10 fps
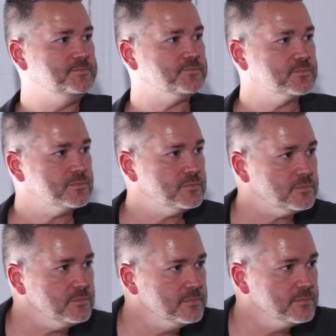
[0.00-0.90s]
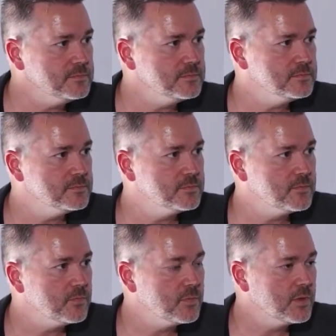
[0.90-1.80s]
Uh, so I've noticed
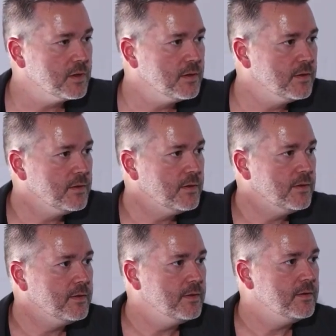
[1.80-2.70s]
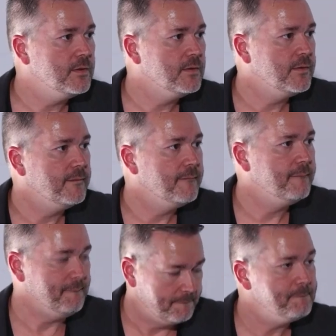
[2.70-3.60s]
getting ChatGPT to
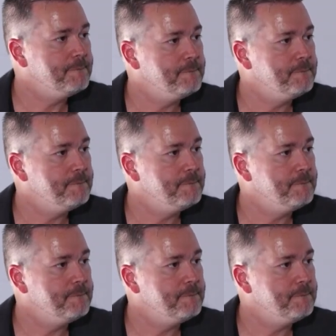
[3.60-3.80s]
work with